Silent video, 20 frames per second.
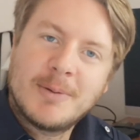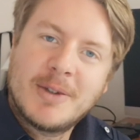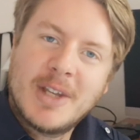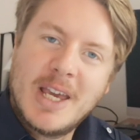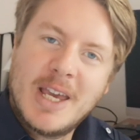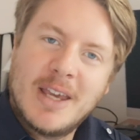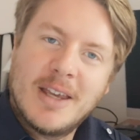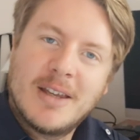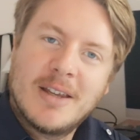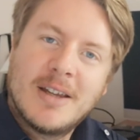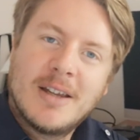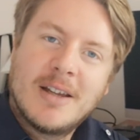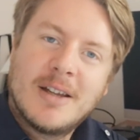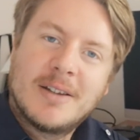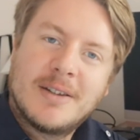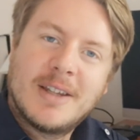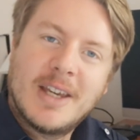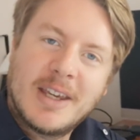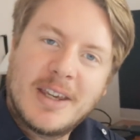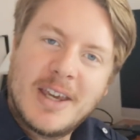day.
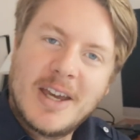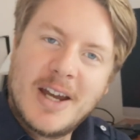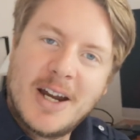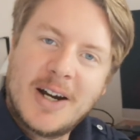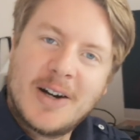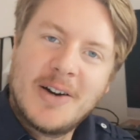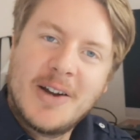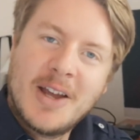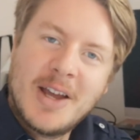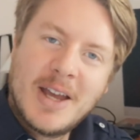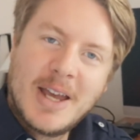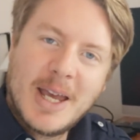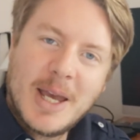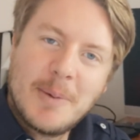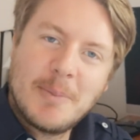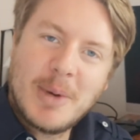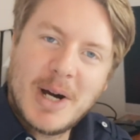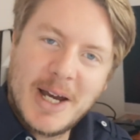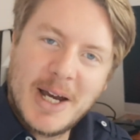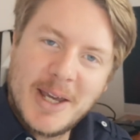Take care
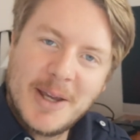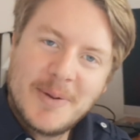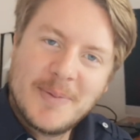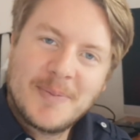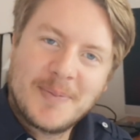and bye.